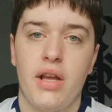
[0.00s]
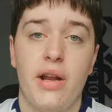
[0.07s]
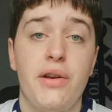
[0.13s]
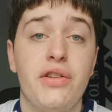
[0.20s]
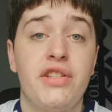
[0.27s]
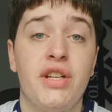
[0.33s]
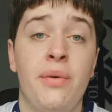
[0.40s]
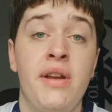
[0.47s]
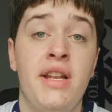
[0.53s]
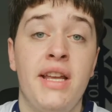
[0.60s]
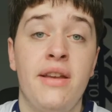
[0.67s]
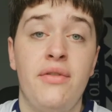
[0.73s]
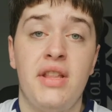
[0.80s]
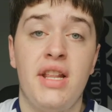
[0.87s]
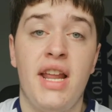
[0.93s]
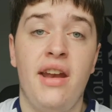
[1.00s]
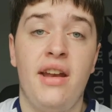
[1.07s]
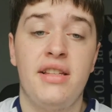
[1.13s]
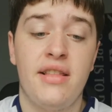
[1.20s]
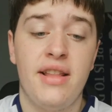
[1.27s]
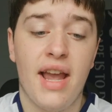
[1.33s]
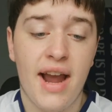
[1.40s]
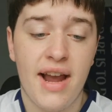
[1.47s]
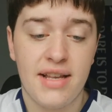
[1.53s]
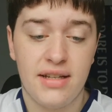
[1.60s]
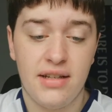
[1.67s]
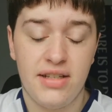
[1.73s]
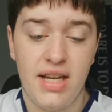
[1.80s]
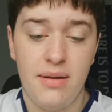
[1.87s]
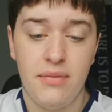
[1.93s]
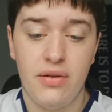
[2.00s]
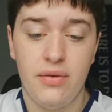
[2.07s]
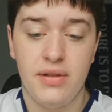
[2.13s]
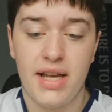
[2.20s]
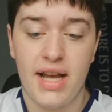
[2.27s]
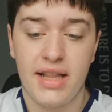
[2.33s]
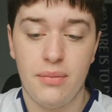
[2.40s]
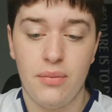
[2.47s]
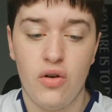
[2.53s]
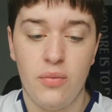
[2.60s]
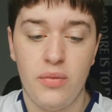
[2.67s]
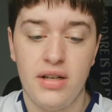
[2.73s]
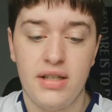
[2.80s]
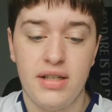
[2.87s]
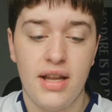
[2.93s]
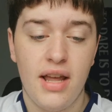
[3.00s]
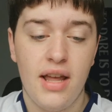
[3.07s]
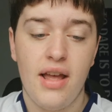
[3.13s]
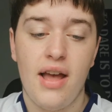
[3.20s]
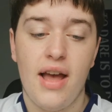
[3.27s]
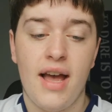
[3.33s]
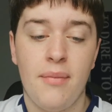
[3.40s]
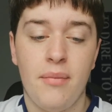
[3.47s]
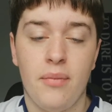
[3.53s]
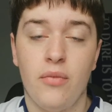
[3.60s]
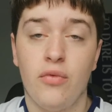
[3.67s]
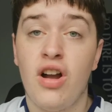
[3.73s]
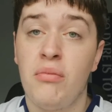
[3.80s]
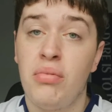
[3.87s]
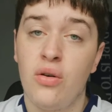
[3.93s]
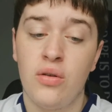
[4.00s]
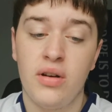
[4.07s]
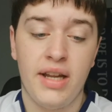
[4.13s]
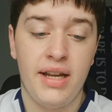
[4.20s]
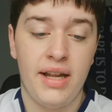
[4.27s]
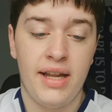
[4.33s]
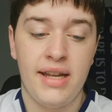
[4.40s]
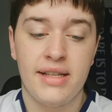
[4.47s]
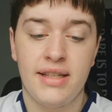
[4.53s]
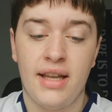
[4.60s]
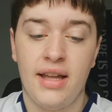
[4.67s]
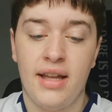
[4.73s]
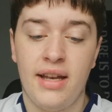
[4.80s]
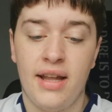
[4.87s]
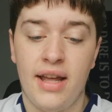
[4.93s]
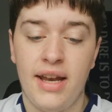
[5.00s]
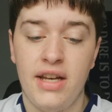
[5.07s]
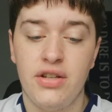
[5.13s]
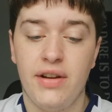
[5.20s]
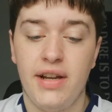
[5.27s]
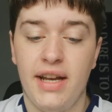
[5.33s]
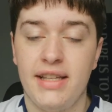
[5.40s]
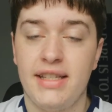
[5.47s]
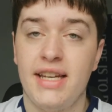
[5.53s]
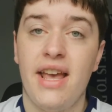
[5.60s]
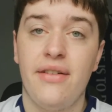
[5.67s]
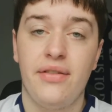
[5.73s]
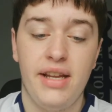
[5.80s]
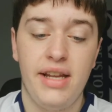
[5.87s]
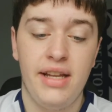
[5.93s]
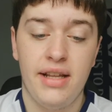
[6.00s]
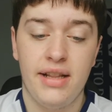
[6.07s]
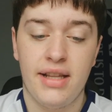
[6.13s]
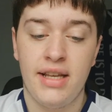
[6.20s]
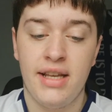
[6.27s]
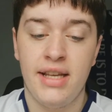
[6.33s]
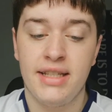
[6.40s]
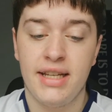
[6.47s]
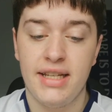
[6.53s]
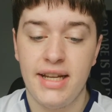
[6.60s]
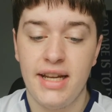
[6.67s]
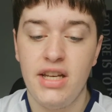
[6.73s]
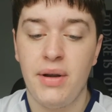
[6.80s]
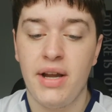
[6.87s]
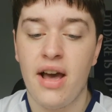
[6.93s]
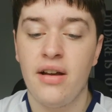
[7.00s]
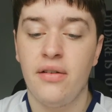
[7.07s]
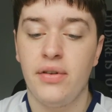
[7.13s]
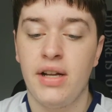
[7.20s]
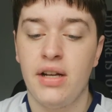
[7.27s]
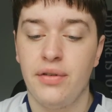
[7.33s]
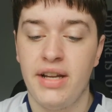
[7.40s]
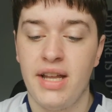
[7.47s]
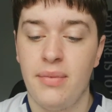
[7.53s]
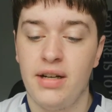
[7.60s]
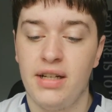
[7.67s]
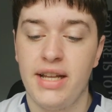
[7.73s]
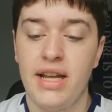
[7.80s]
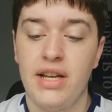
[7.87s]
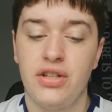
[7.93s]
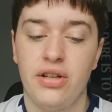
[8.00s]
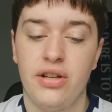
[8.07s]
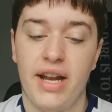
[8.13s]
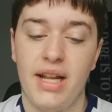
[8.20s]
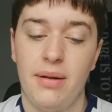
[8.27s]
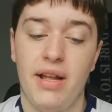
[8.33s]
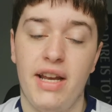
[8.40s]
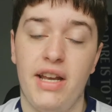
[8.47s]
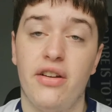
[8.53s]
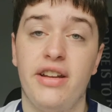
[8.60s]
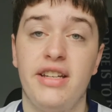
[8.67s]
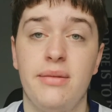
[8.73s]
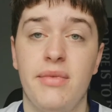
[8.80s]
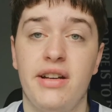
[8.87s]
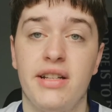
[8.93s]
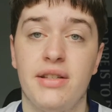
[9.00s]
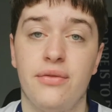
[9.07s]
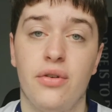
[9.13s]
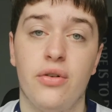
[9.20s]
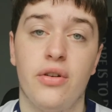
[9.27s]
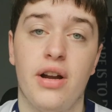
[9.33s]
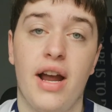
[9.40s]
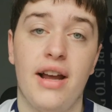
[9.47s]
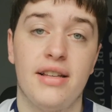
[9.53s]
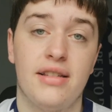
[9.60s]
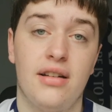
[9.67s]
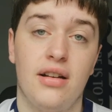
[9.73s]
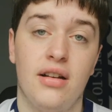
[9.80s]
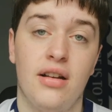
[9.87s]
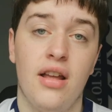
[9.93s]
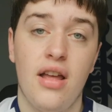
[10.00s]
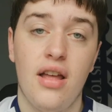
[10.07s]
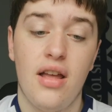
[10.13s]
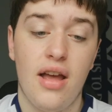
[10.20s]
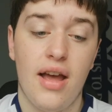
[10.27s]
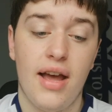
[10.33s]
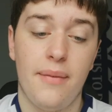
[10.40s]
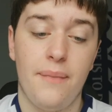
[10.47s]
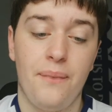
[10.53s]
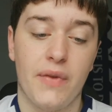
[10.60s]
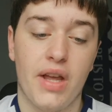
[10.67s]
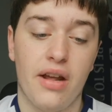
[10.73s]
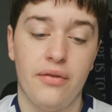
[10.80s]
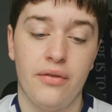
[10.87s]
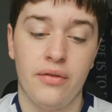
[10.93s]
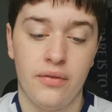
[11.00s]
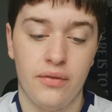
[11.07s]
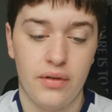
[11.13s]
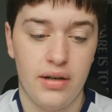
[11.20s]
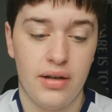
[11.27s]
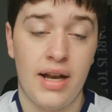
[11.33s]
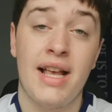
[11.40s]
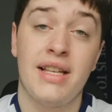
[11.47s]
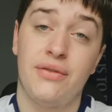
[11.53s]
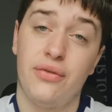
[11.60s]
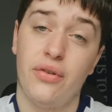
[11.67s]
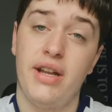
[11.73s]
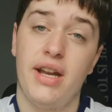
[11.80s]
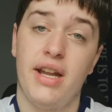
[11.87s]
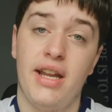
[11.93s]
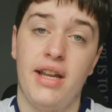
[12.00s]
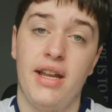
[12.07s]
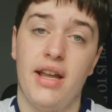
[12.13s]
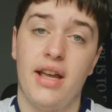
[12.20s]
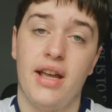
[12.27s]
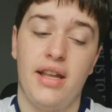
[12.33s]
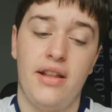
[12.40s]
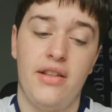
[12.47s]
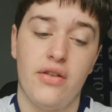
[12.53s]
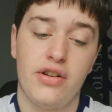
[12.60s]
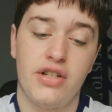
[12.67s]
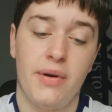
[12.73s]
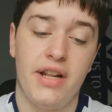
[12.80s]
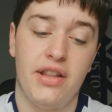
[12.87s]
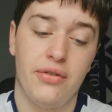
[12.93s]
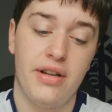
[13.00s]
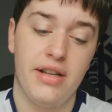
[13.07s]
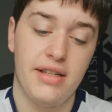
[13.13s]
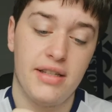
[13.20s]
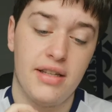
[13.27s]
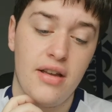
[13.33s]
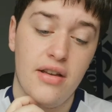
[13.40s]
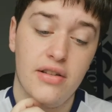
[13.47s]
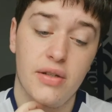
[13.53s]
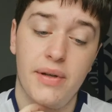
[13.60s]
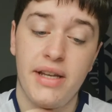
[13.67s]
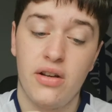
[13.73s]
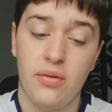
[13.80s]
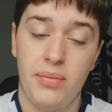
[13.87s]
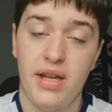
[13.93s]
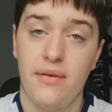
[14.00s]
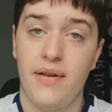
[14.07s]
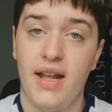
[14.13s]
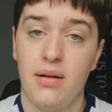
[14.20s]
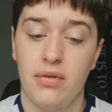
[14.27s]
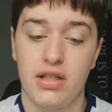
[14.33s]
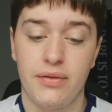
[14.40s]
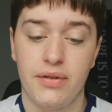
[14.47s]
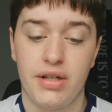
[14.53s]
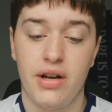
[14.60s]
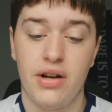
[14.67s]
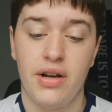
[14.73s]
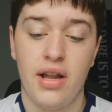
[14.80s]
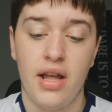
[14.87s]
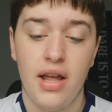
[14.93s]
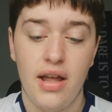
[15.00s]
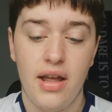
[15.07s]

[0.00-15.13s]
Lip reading: Now, just to quickly give you the latest on the Arsenal team news at the moment. Rob Holding, he's an injury in his left knee. He's continuing on-field rehabilitation, and he played 90 minutes for Arsenal on last Friday in the under-23s, so he could be available to return.